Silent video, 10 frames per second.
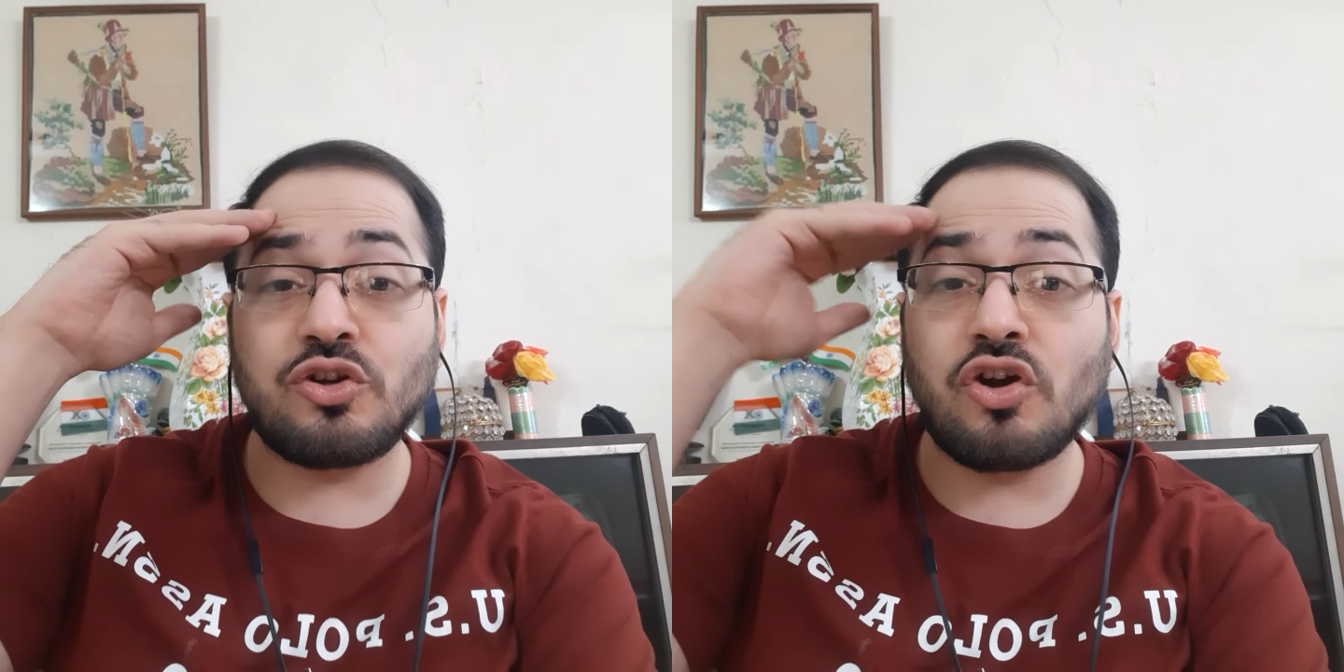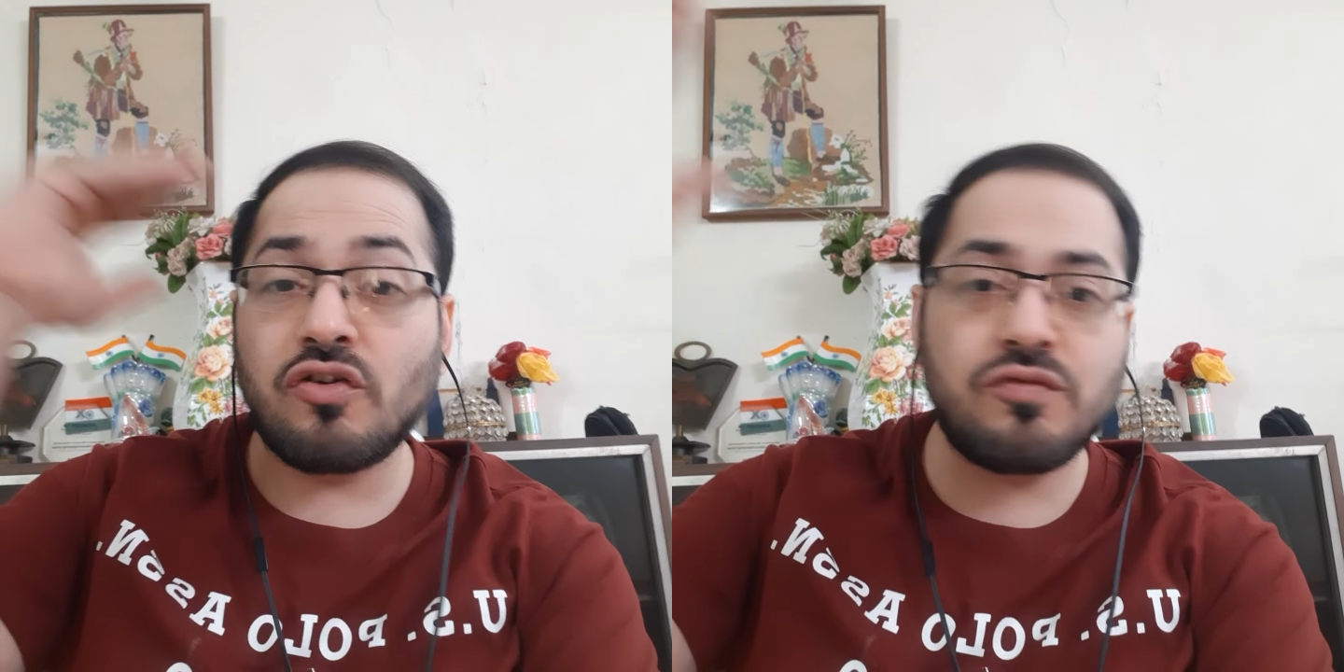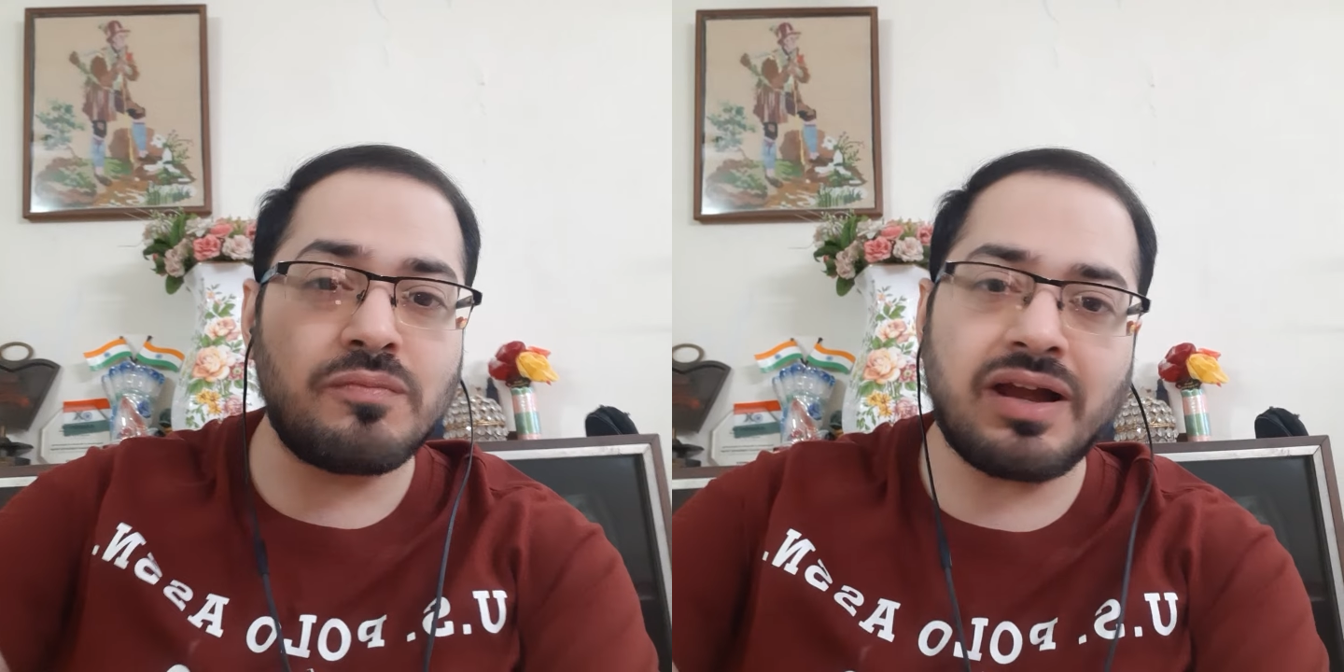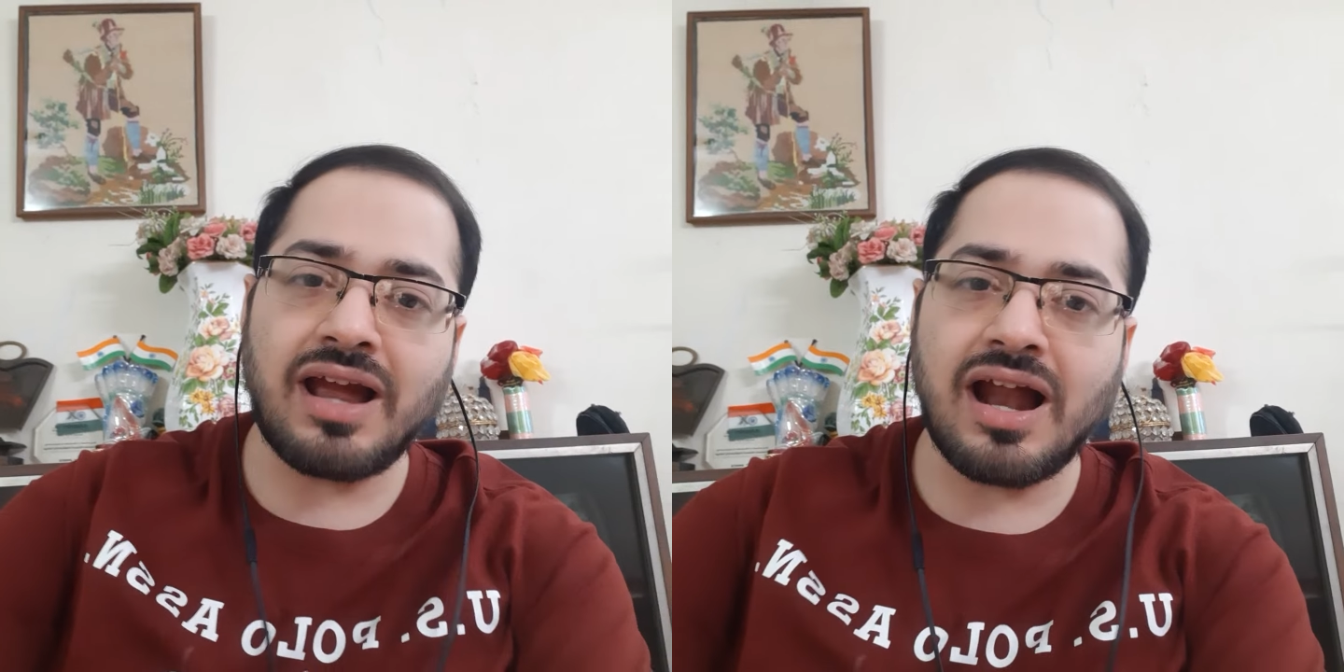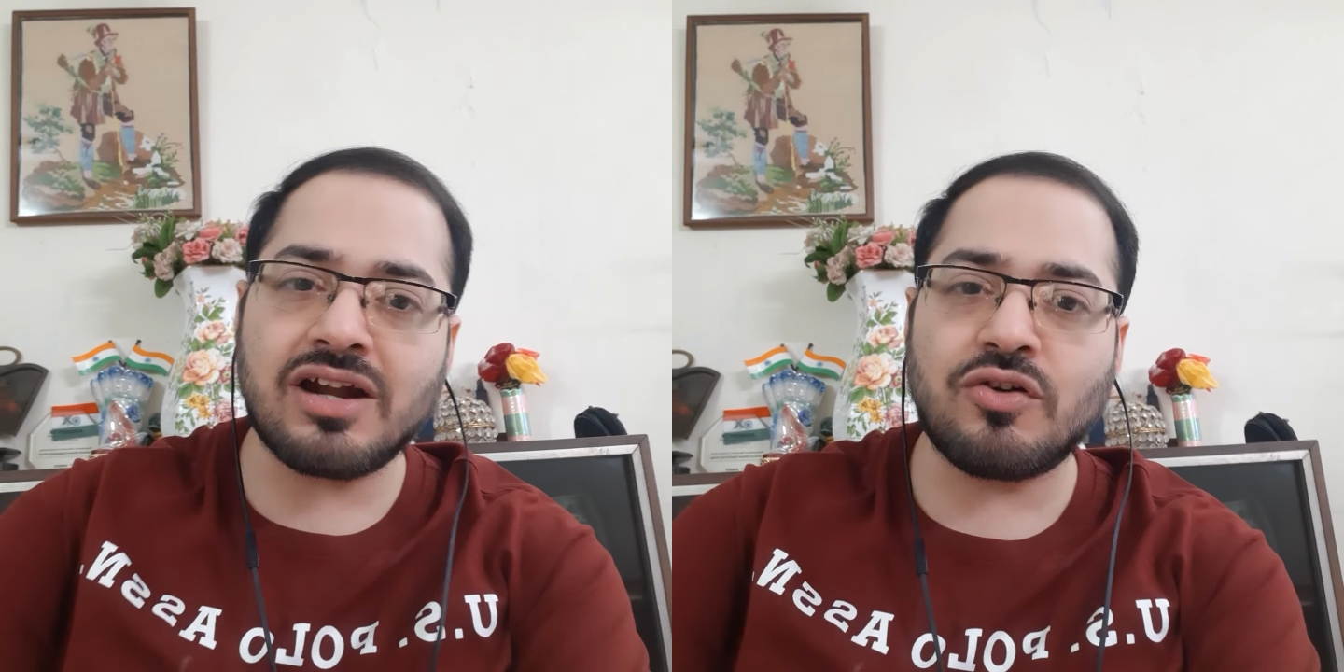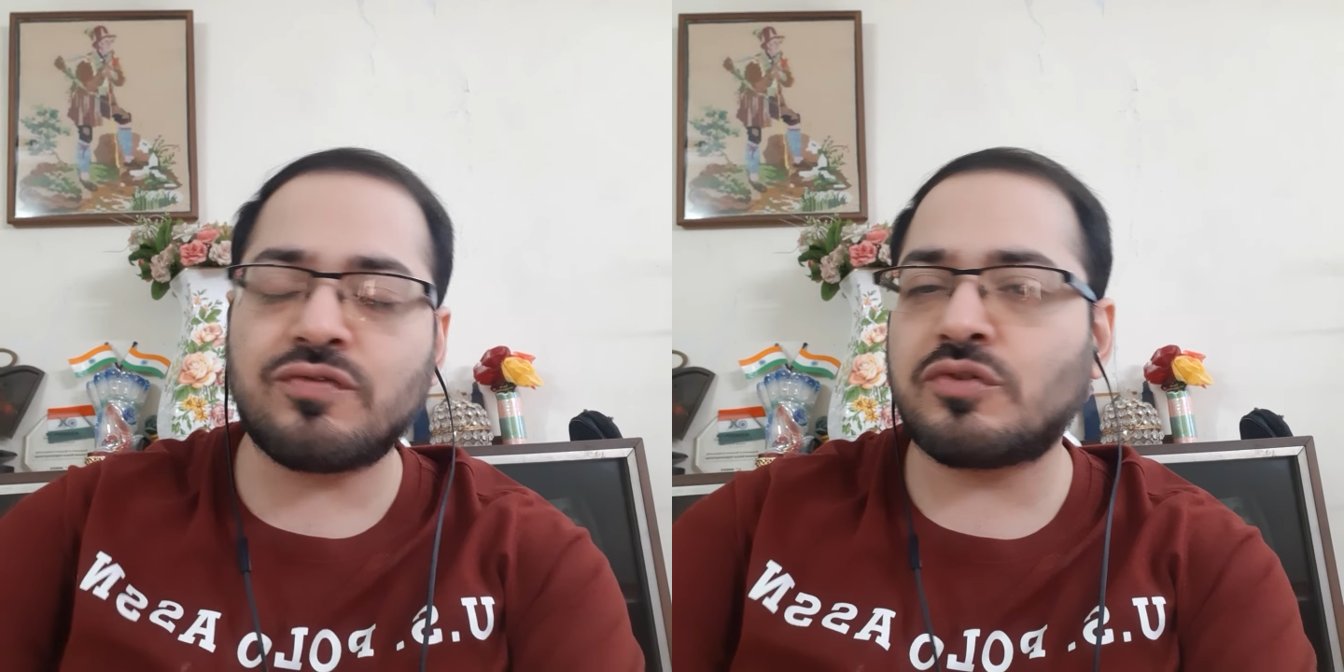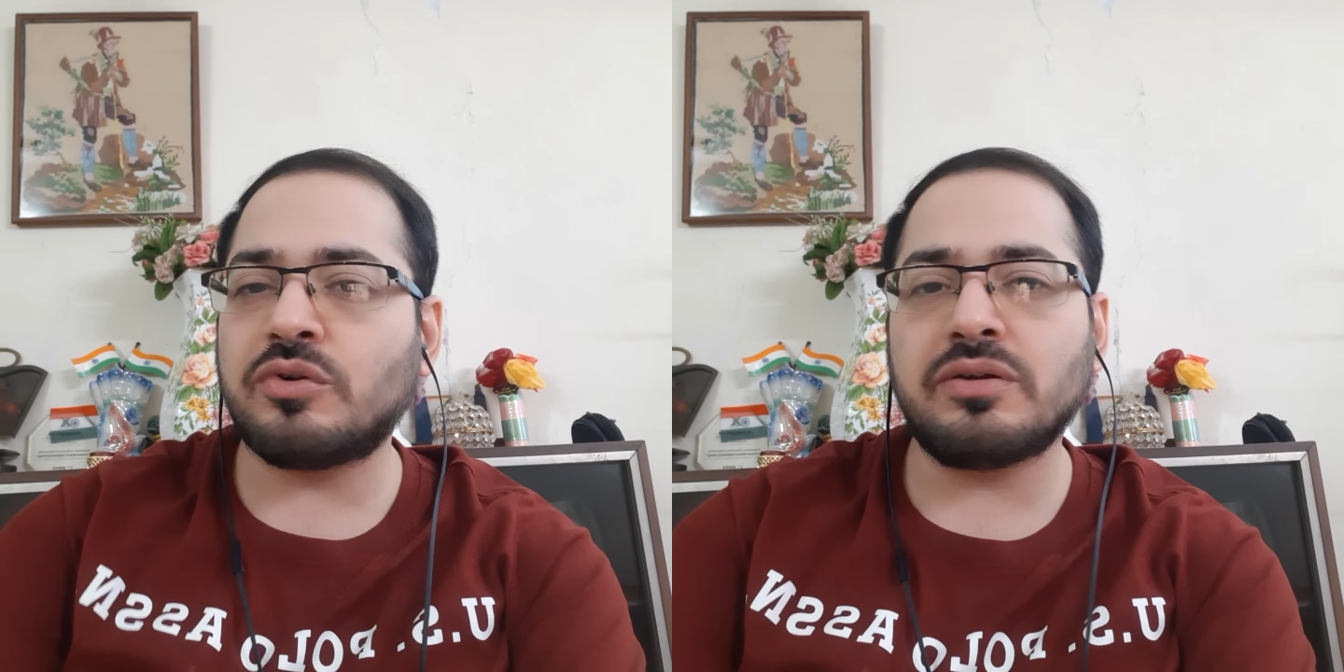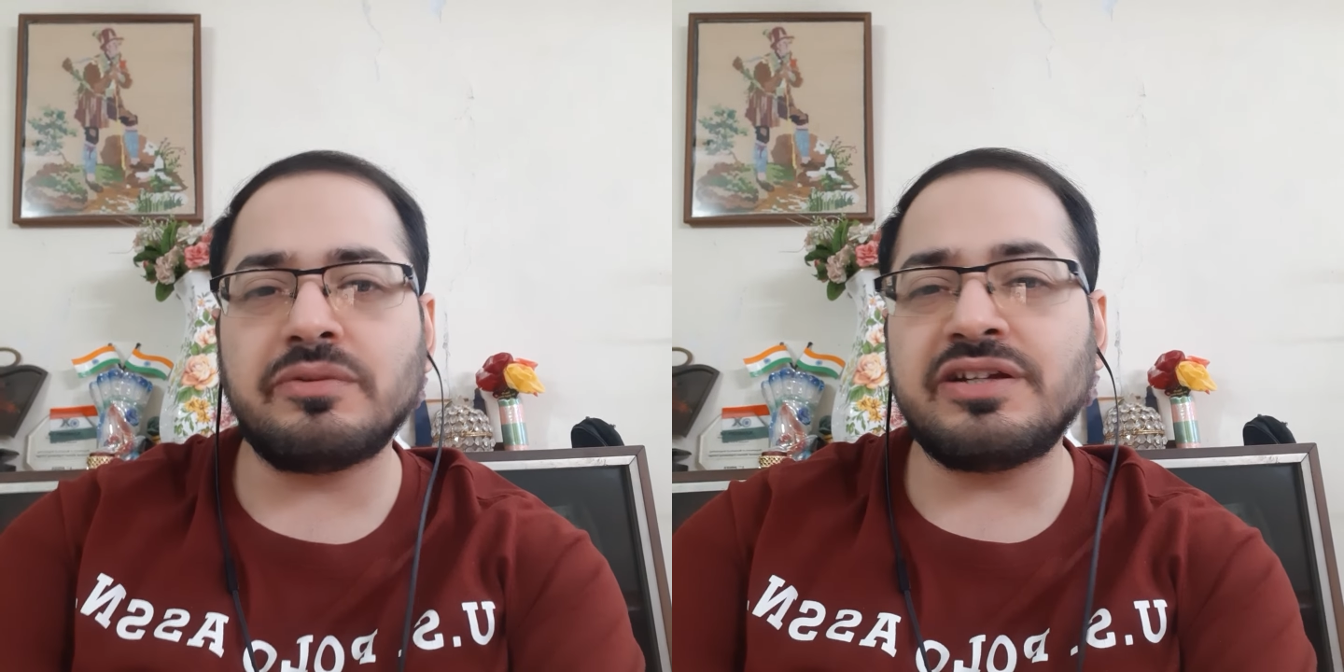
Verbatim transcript: doff my hat off to him.